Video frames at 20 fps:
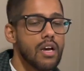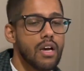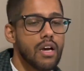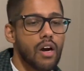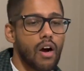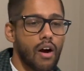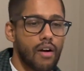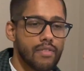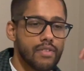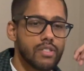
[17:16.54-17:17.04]

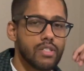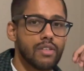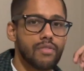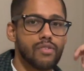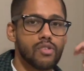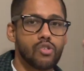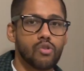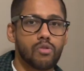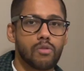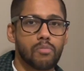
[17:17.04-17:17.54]
Obviously, if
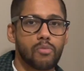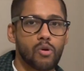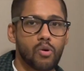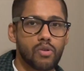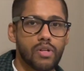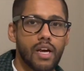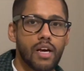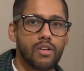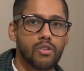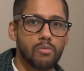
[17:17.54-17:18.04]
you're doing a pull
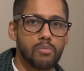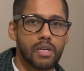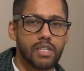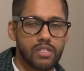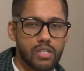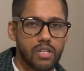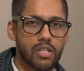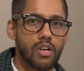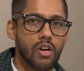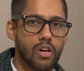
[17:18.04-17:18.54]
down, you
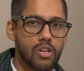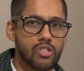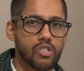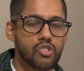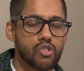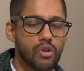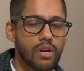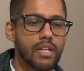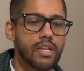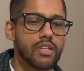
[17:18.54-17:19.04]
basically are just
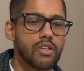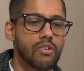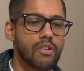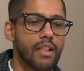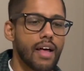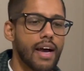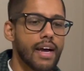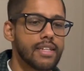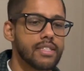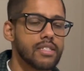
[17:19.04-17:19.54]
training your
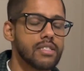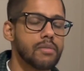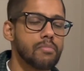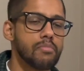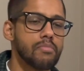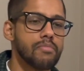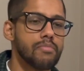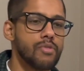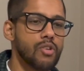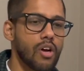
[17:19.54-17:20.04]
lats.
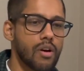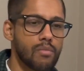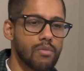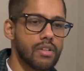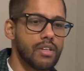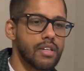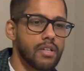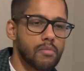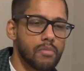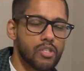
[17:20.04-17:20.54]
You're not
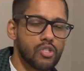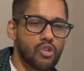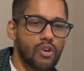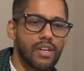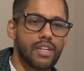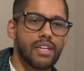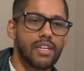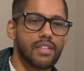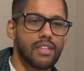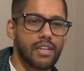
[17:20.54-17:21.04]
really going to be
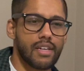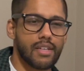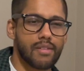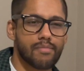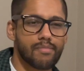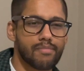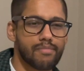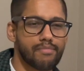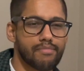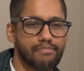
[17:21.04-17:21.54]
training like
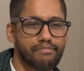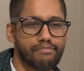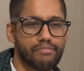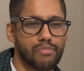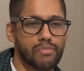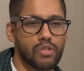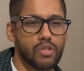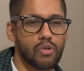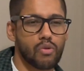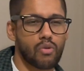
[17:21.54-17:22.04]

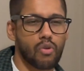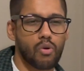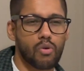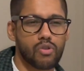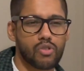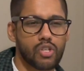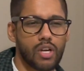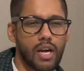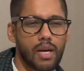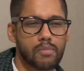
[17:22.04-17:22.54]
your lower
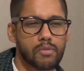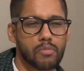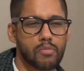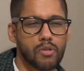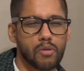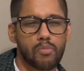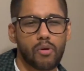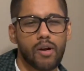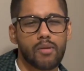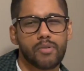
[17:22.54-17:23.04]
traps, but
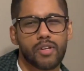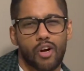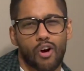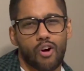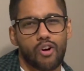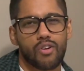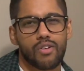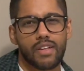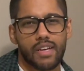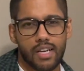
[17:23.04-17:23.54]
you probably
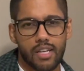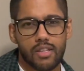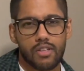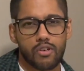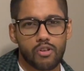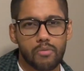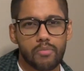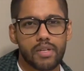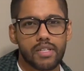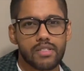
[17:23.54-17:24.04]
are like a
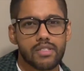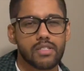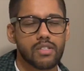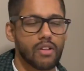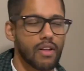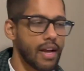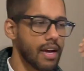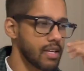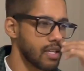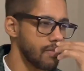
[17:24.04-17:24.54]
little bit
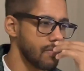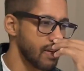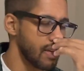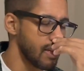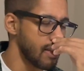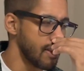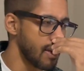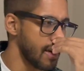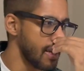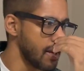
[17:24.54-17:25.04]
still
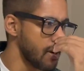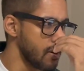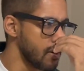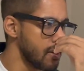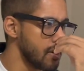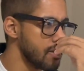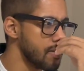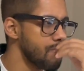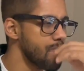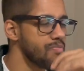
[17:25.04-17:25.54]
activating that
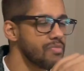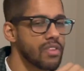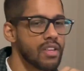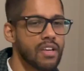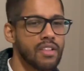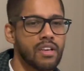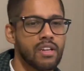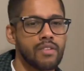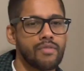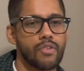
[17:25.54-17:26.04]
area.
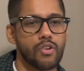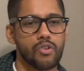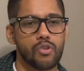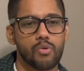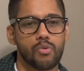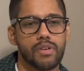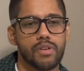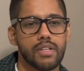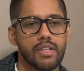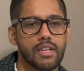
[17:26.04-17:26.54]
And then if you're
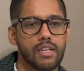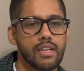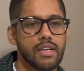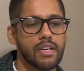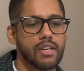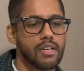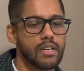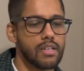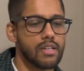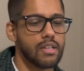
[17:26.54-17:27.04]
doing
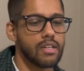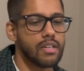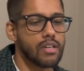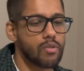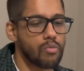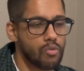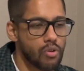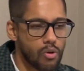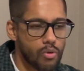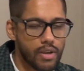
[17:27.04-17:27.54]
a
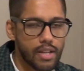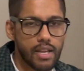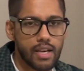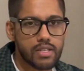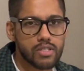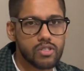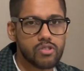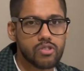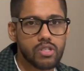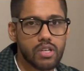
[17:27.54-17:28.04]
rowing
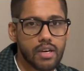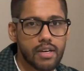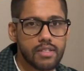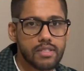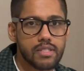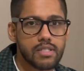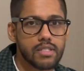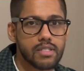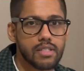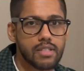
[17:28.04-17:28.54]

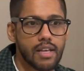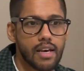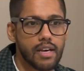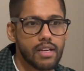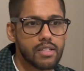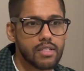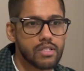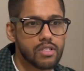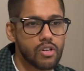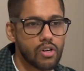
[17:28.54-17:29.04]
exercise that
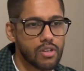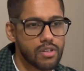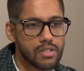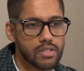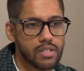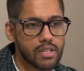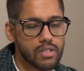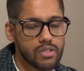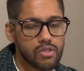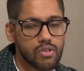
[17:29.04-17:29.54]
targets
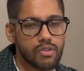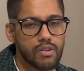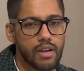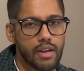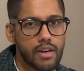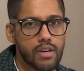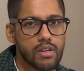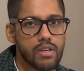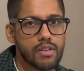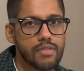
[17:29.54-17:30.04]
like a certain
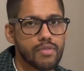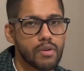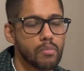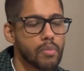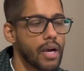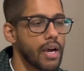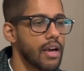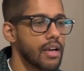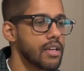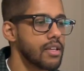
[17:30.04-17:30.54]
area of your
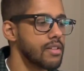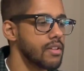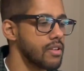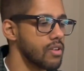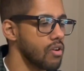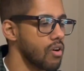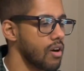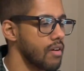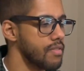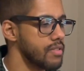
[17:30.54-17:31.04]
back, then
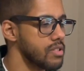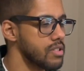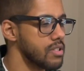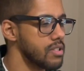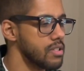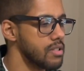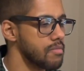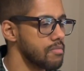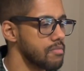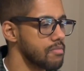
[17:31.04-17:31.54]
you're
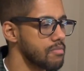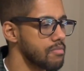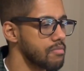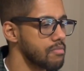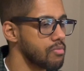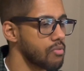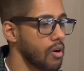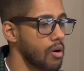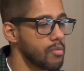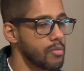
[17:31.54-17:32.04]
obviously
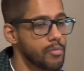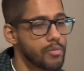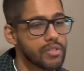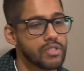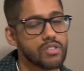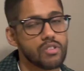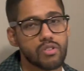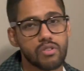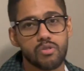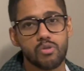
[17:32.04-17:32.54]
probably
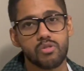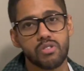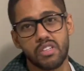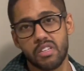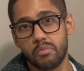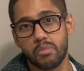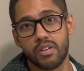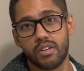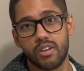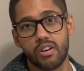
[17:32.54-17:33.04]
still using a
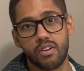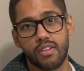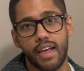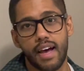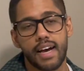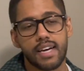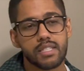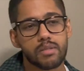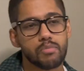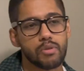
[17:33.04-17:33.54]
bit of your
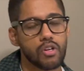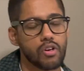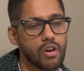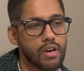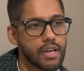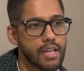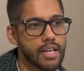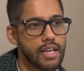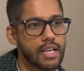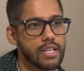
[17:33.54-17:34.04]
lats, but you're not
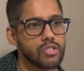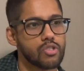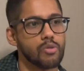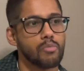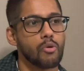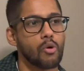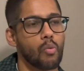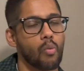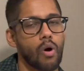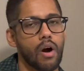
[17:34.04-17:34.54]
going to get
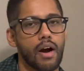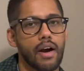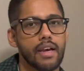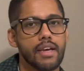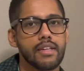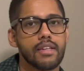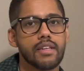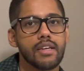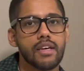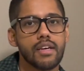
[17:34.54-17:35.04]
super wide
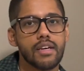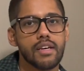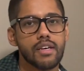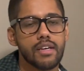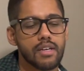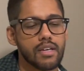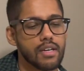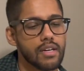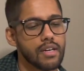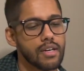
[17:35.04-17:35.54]

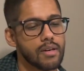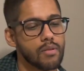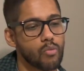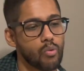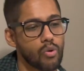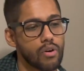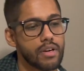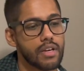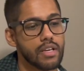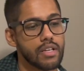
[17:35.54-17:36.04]

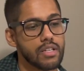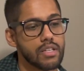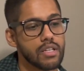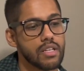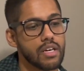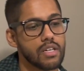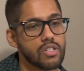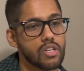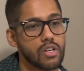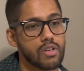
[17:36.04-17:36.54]
working
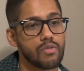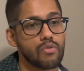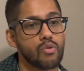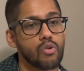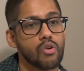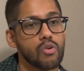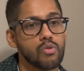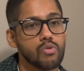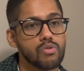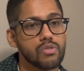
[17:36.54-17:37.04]
a ton of
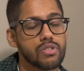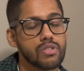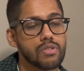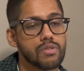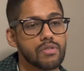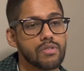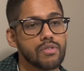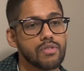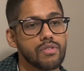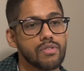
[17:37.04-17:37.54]
rows,
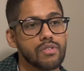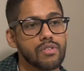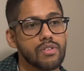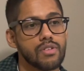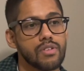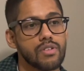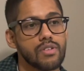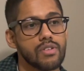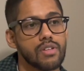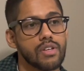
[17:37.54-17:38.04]

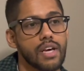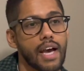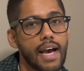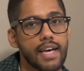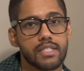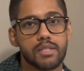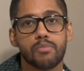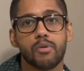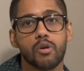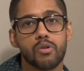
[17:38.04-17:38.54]

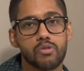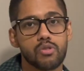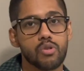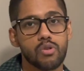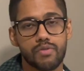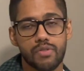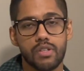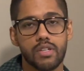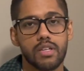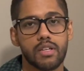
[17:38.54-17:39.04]
as opposed to
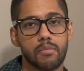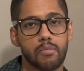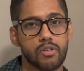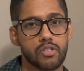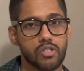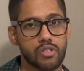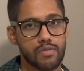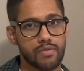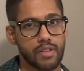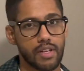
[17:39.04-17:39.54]
if you did a
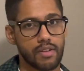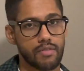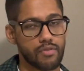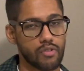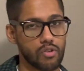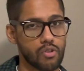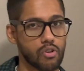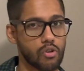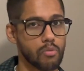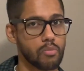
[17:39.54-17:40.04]
bunch of like
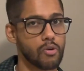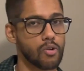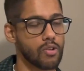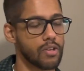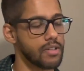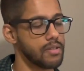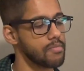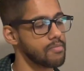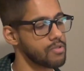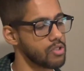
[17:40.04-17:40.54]
vertical
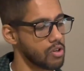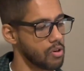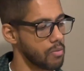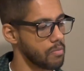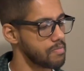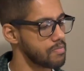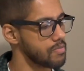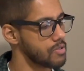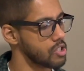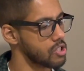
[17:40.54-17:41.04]
pulling. So
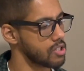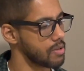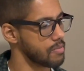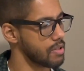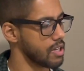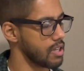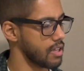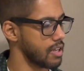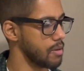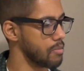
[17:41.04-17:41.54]
just something
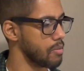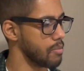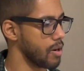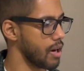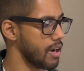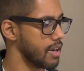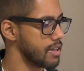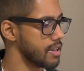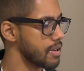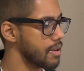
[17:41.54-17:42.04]
to keep in
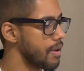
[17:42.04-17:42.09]
mind.